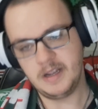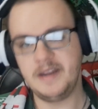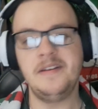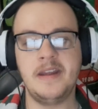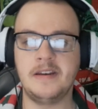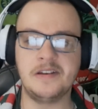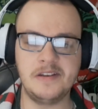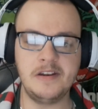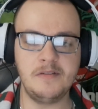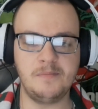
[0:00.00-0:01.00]
in the end it
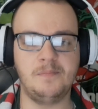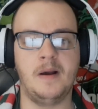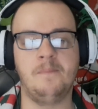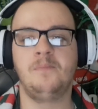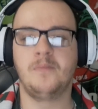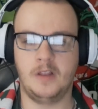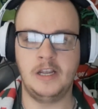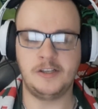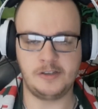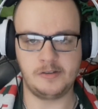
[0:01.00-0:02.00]
didn't, but
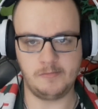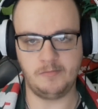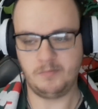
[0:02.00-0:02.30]
it